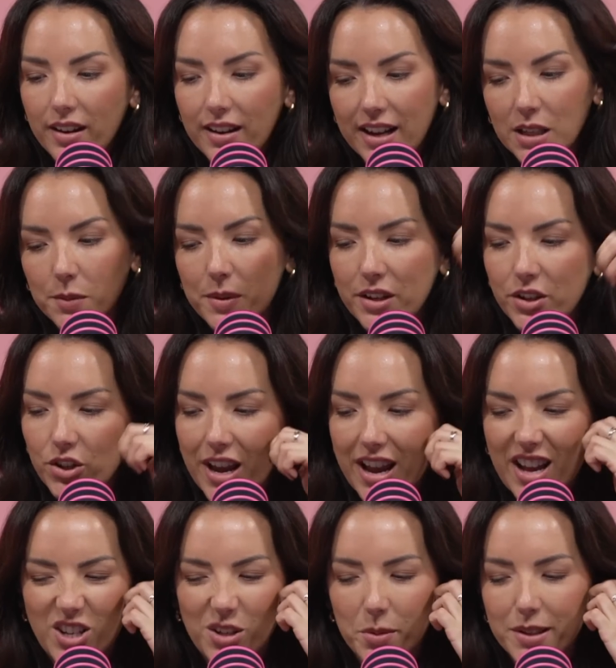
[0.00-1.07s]
Christmas? Right,
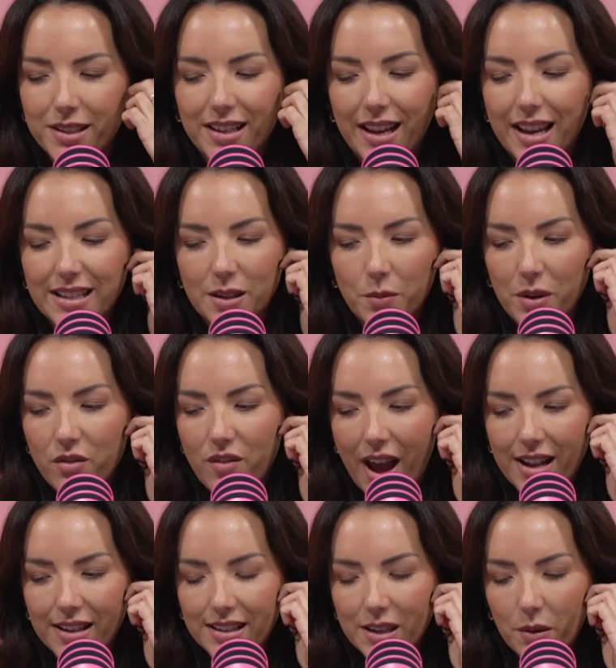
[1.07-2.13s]
I just wanted to get some wee
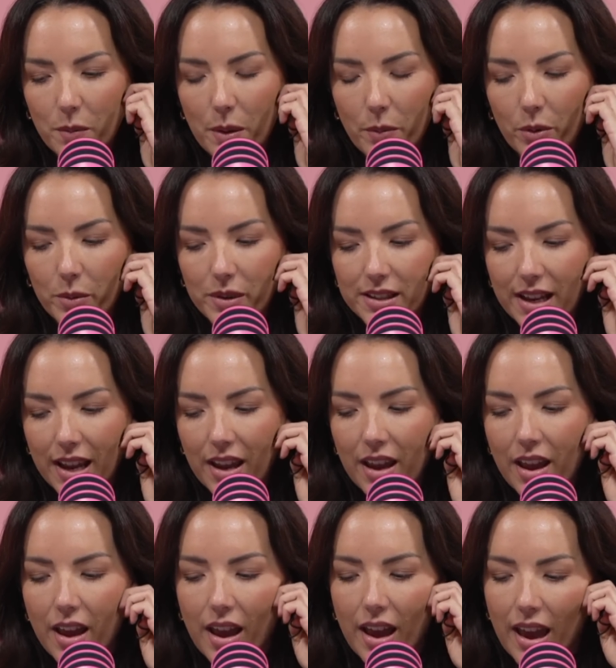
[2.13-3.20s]
rants, see what people would say.
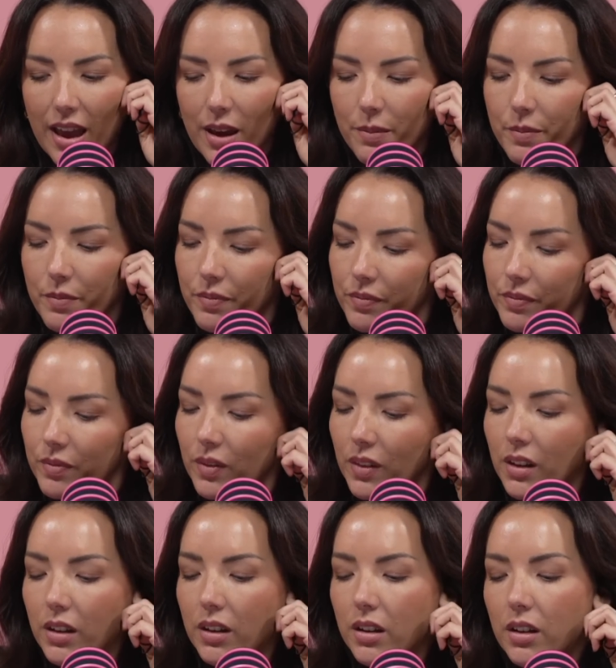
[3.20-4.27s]

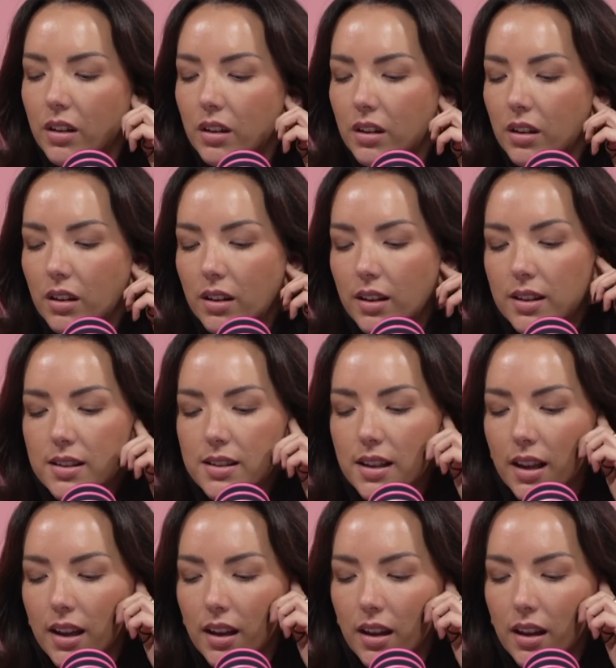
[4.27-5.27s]
Let's see.